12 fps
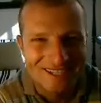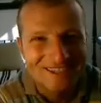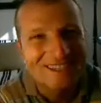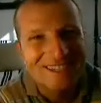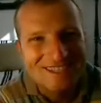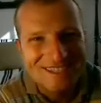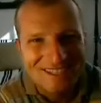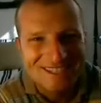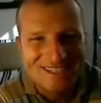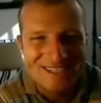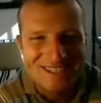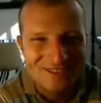In this
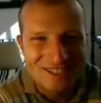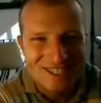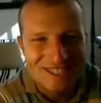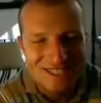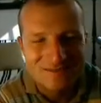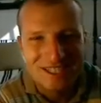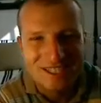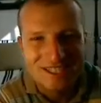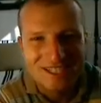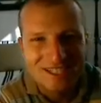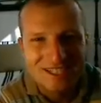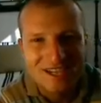case, it's very
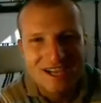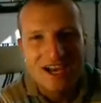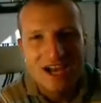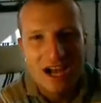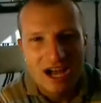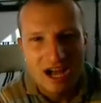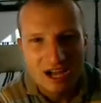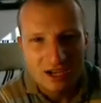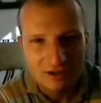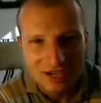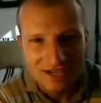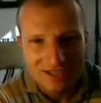similar.
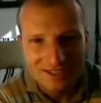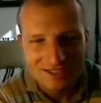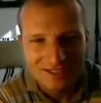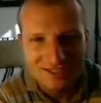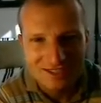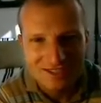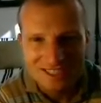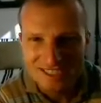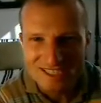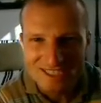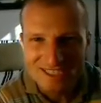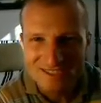All right,
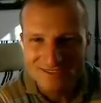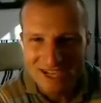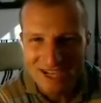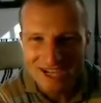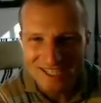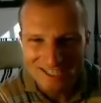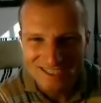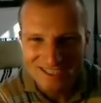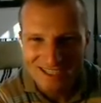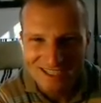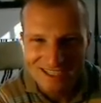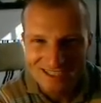you've got it.
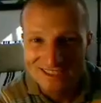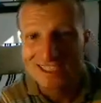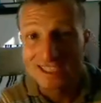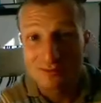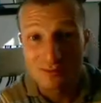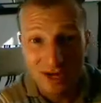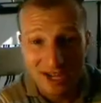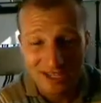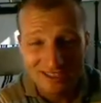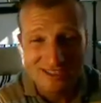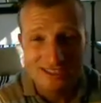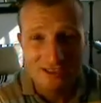You can
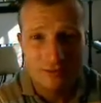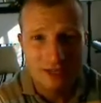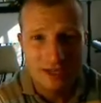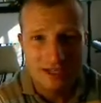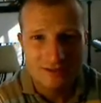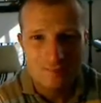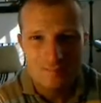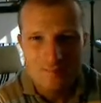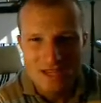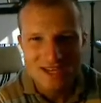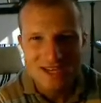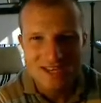practice it, right?
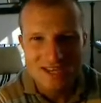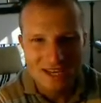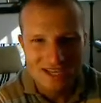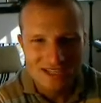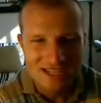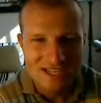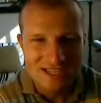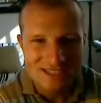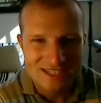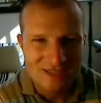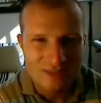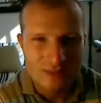Next
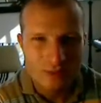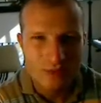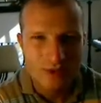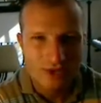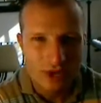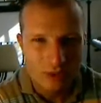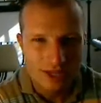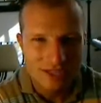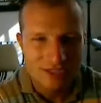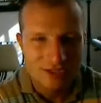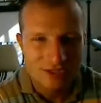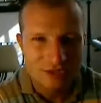lesson, we're
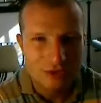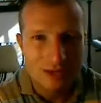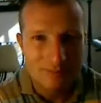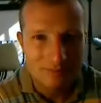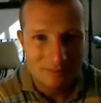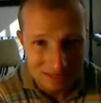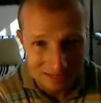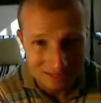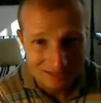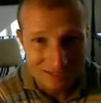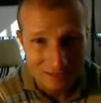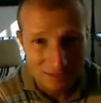going to
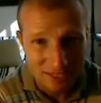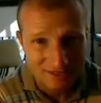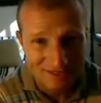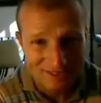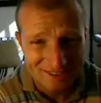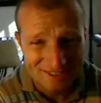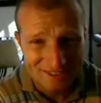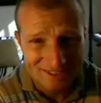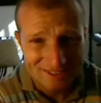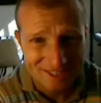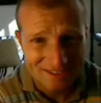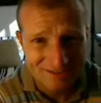build upon this
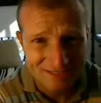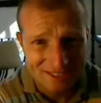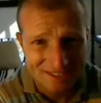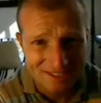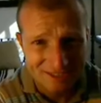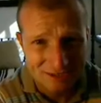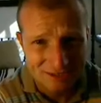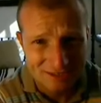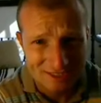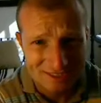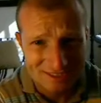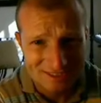idea of the conditional
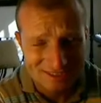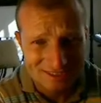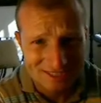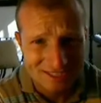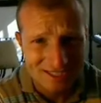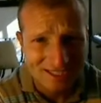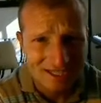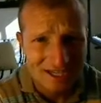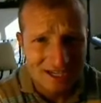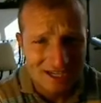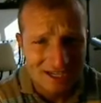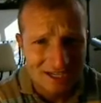tense.
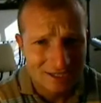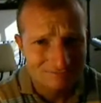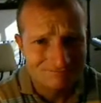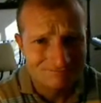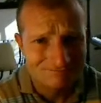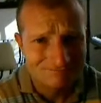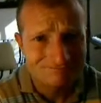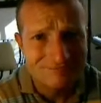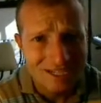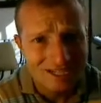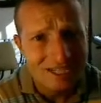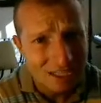Um,
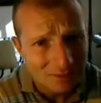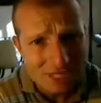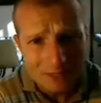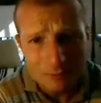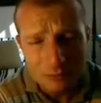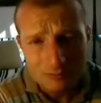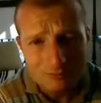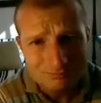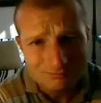yeah, I'm going to make them